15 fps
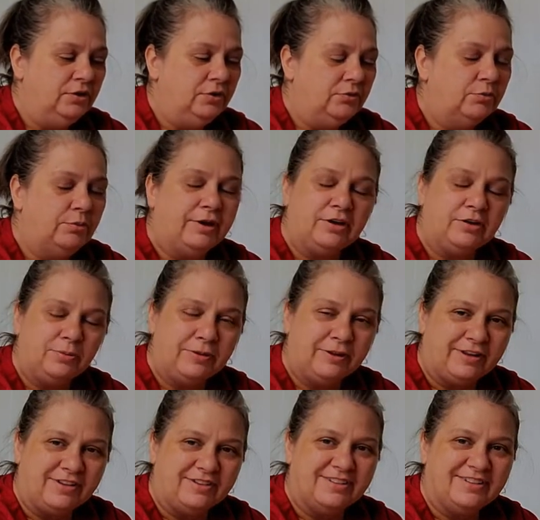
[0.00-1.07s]
we're making our
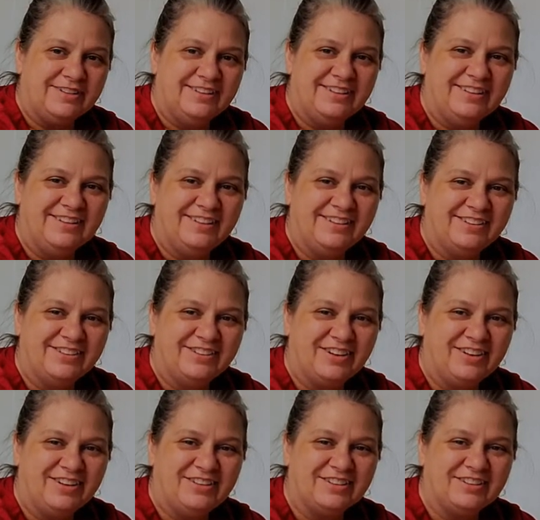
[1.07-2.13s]
plans,
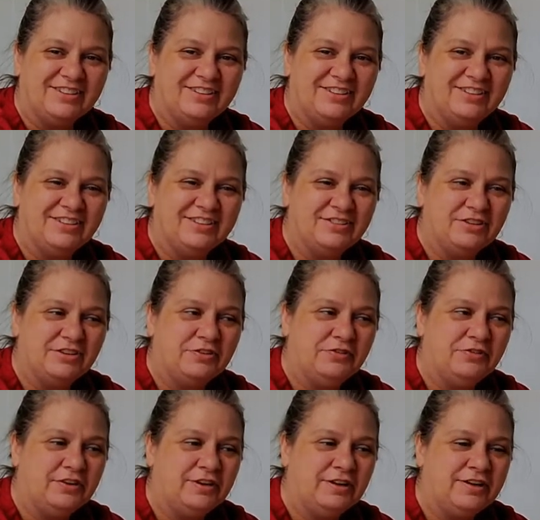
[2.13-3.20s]
trying to
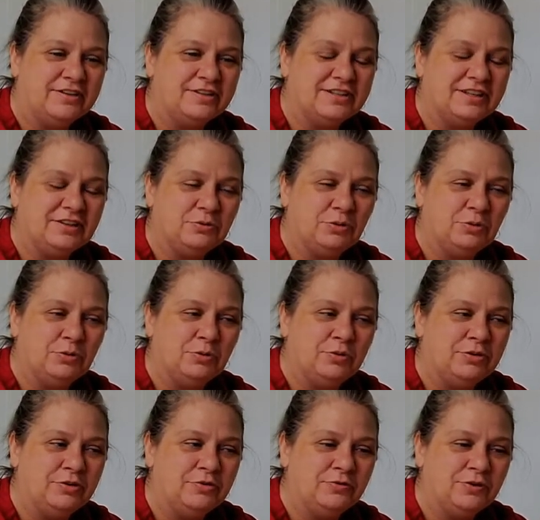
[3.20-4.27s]
figure out exactly what we want
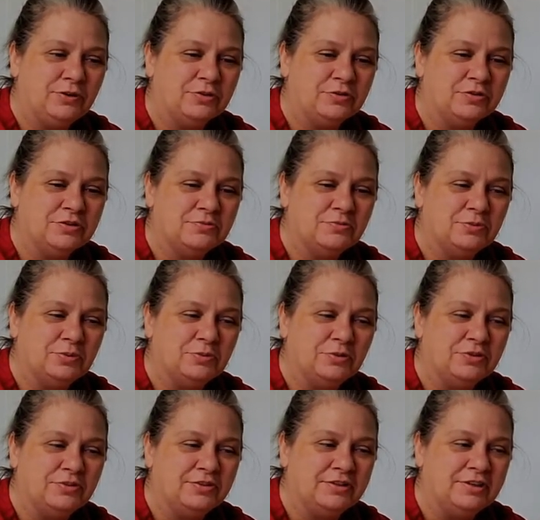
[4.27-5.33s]
to do first. But
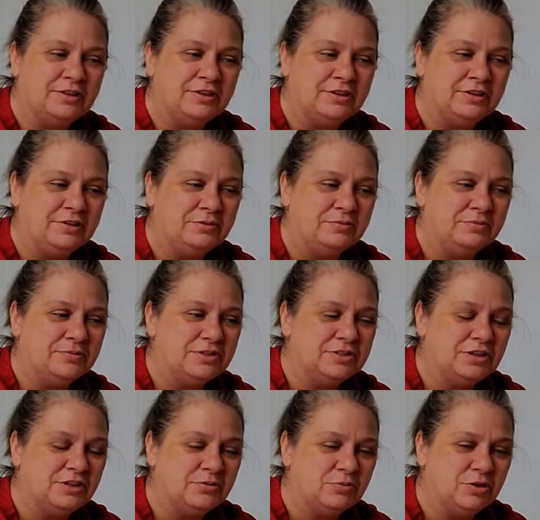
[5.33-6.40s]
with the
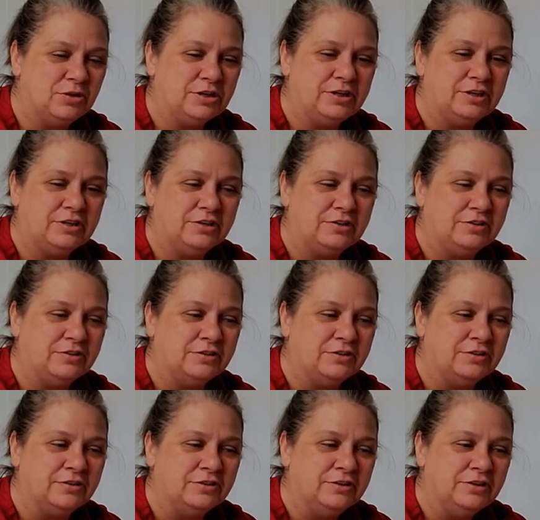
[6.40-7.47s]
stock market and
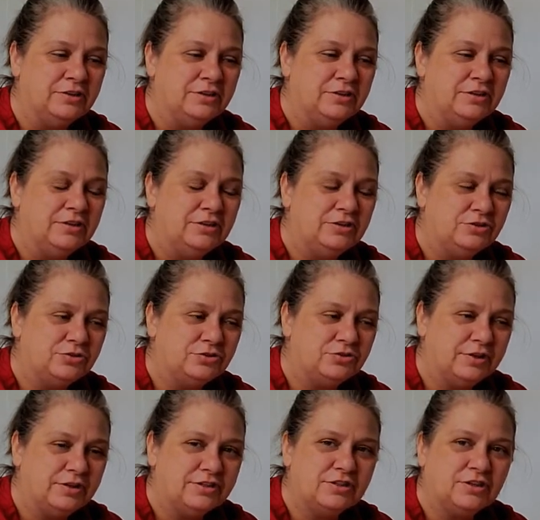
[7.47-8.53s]
the interest
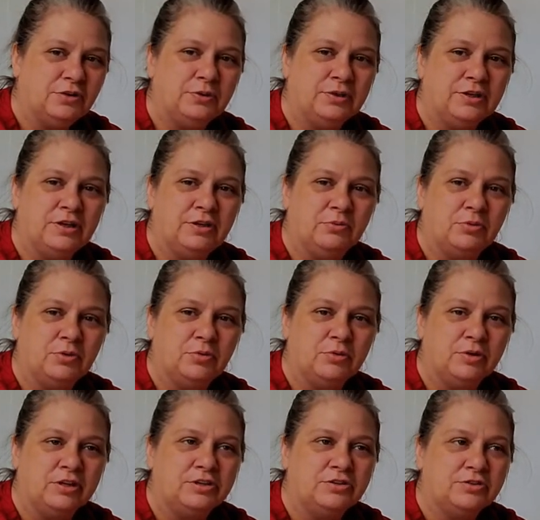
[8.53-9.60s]
rates going up, we're
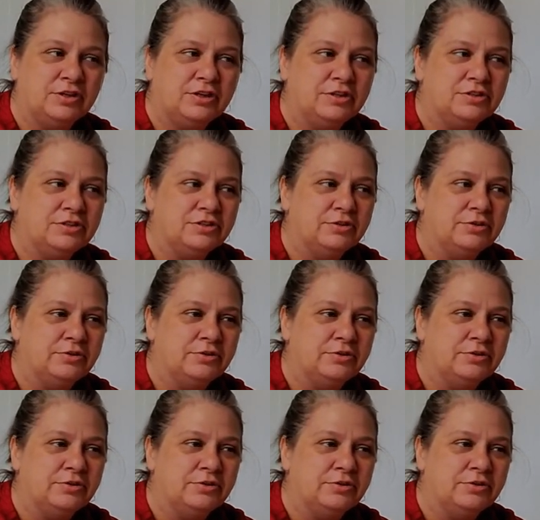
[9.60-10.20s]
really trying to